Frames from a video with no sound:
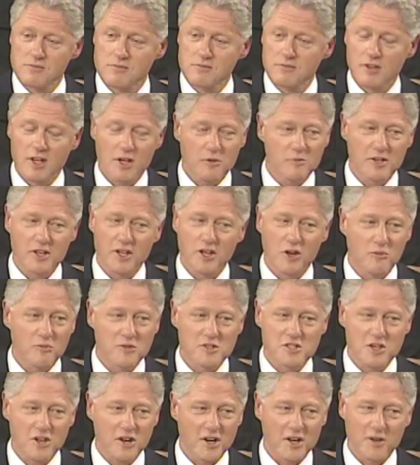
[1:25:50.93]
there'll be no
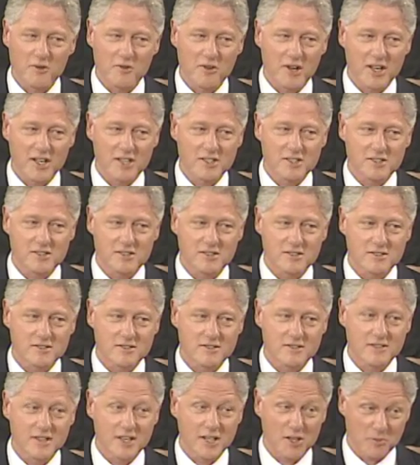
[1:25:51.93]
majority race
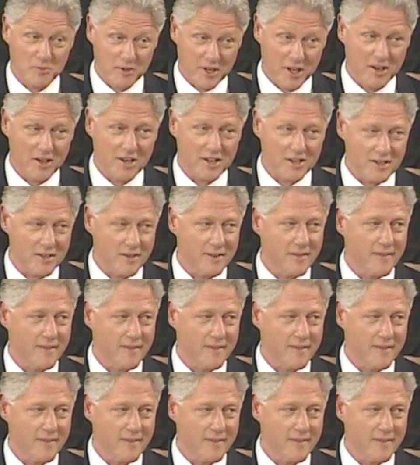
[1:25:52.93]
in America.